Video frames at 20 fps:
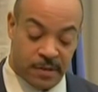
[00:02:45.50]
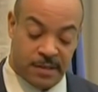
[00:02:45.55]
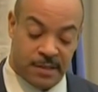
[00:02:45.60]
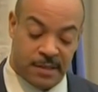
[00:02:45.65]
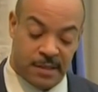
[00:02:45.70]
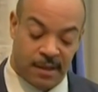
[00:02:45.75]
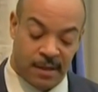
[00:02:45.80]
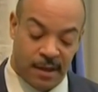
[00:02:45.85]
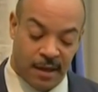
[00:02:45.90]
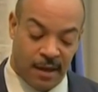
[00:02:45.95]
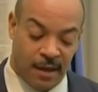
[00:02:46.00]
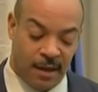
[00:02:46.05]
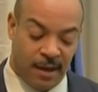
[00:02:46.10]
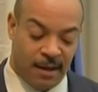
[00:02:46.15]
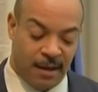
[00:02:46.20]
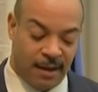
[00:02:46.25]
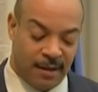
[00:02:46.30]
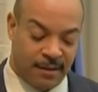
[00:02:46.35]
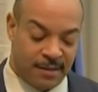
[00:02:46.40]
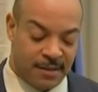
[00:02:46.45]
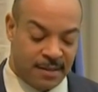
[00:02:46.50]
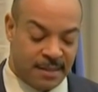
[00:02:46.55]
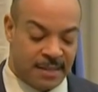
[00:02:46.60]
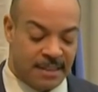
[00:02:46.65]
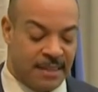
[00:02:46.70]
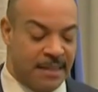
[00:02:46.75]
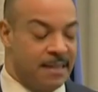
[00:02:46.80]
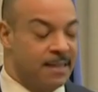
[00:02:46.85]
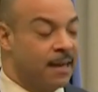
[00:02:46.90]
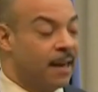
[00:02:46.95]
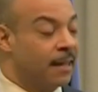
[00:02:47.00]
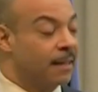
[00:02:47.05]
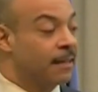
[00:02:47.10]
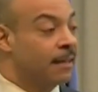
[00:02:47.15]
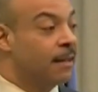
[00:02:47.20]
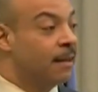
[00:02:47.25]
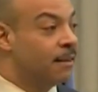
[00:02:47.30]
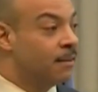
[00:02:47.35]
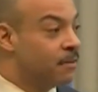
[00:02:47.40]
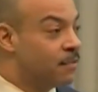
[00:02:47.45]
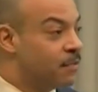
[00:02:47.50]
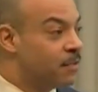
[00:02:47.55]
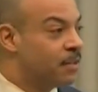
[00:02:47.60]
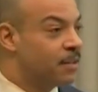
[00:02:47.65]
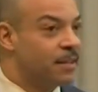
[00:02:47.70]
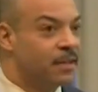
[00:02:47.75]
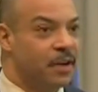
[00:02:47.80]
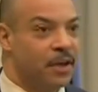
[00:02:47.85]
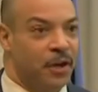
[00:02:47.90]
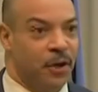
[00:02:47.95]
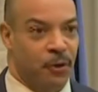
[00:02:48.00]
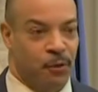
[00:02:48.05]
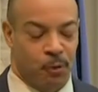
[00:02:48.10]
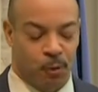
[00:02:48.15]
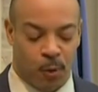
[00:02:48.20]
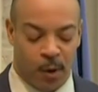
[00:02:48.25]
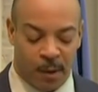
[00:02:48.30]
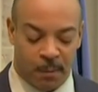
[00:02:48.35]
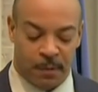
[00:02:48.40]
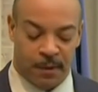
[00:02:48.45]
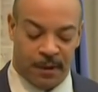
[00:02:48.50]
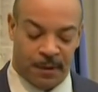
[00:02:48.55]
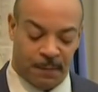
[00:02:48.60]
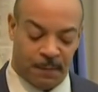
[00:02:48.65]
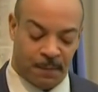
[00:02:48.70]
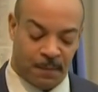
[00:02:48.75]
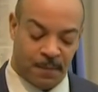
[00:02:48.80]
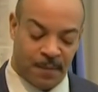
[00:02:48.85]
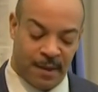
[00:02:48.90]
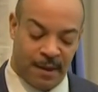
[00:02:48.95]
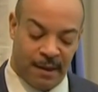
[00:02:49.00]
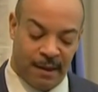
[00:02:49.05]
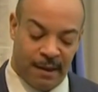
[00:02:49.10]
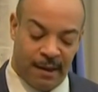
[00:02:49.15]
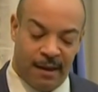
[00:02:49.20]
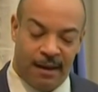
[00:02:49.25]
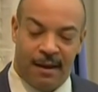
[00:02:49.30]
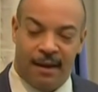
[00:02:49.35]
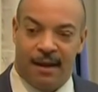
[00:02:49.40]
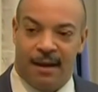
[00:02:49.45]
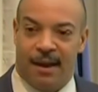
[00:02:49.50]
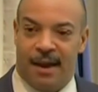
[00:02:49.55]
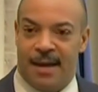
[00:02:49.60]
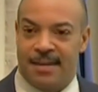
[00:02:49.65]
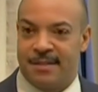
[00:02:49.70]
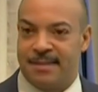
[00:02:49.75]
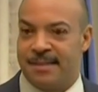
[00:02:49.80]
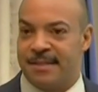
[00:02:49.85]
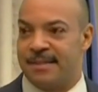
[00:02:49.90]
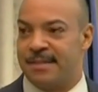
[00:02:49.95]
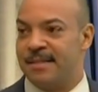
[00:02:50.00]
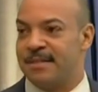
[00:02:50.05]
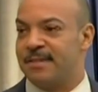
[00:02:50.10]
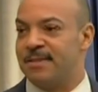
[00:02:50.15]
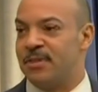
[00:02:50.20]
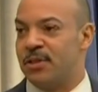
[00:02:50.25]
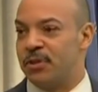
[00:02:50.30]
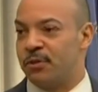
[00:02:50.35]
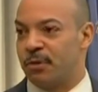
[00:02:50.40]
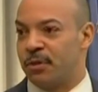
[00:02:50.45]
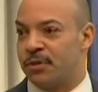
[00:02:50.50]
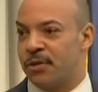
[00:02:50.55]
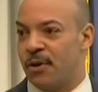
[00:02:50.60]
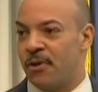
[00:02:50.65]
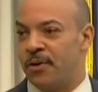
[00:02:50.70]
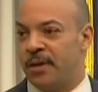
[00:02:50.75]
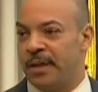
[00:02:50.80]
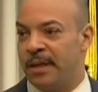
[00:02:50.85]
he would have possibly had to serve 20 years in jail. And he has two young uh, daughters uh, as well. They're teenagers, so